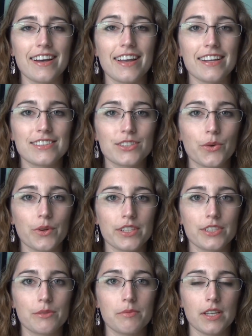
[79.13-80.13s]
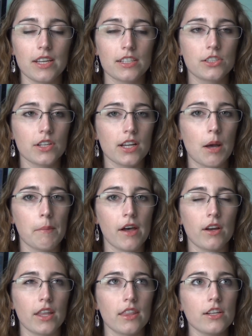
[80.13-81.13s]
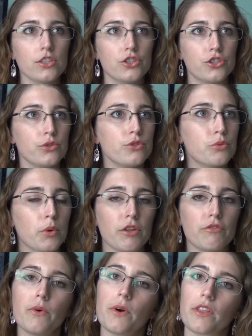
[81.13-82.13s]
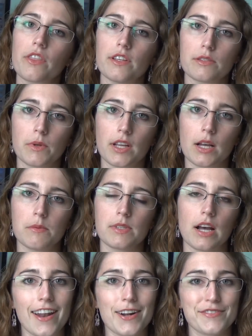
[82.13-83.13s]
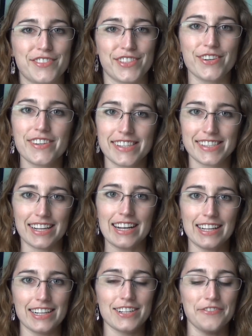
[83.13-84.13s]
it's going to come out, I think, June 24th is when it comes out, and I'm so excited